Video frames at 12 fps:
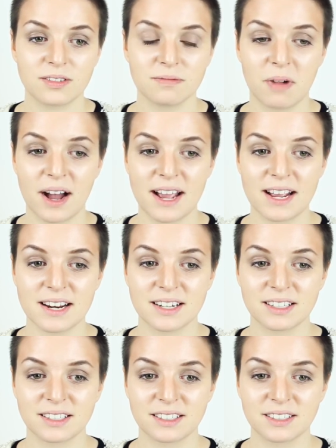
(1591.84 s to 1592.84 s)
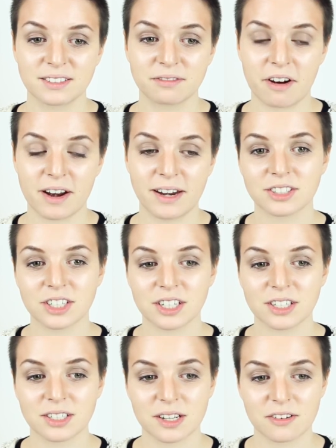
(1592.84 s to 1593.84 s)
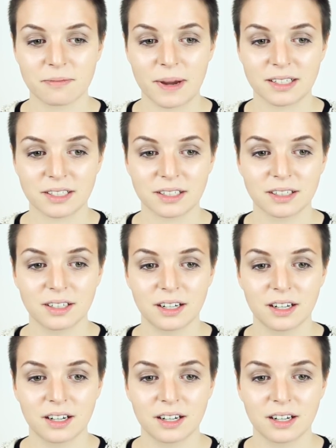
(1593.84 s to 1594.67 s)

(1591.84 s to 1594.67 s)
my friend that she deserved better.